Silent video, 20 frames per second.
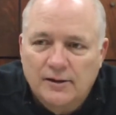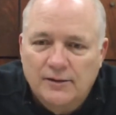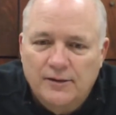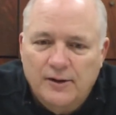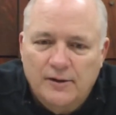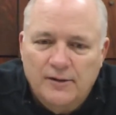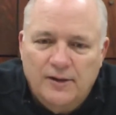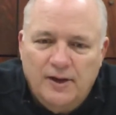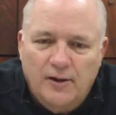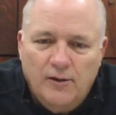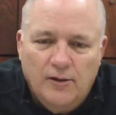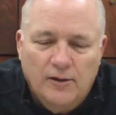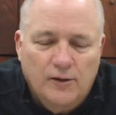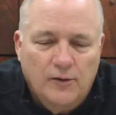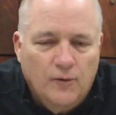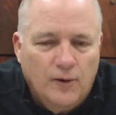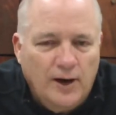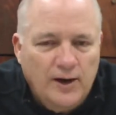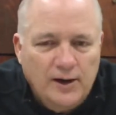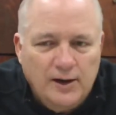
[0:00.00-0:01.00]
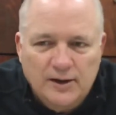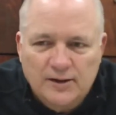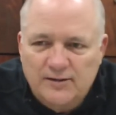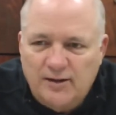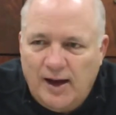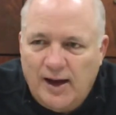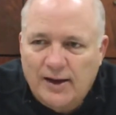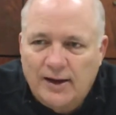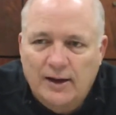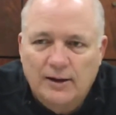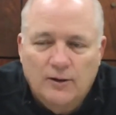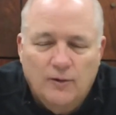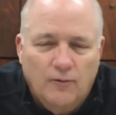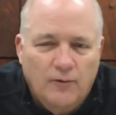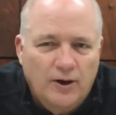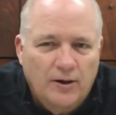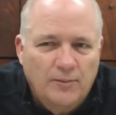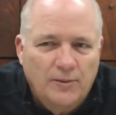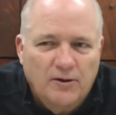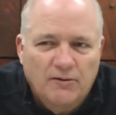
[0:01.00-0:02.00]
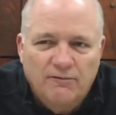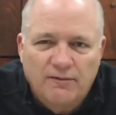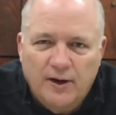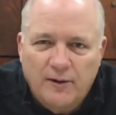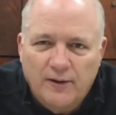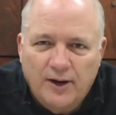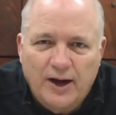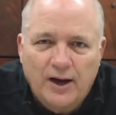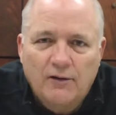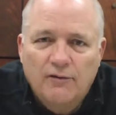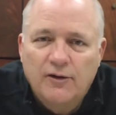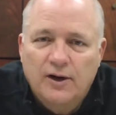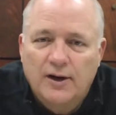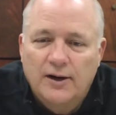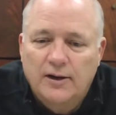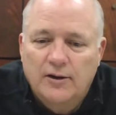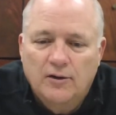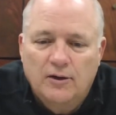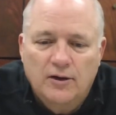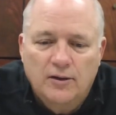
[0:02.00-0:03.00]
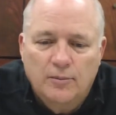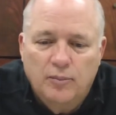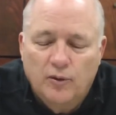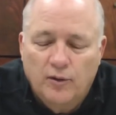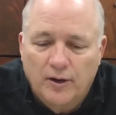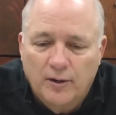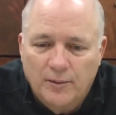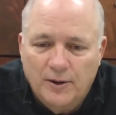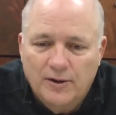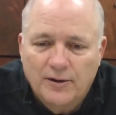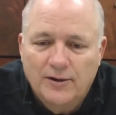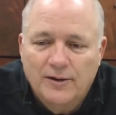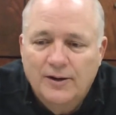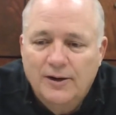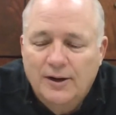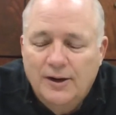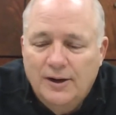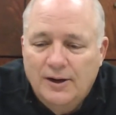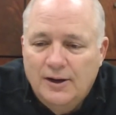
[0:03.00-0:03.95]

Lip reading: They are great at attacking the rim. They're very athletic on the perimeter.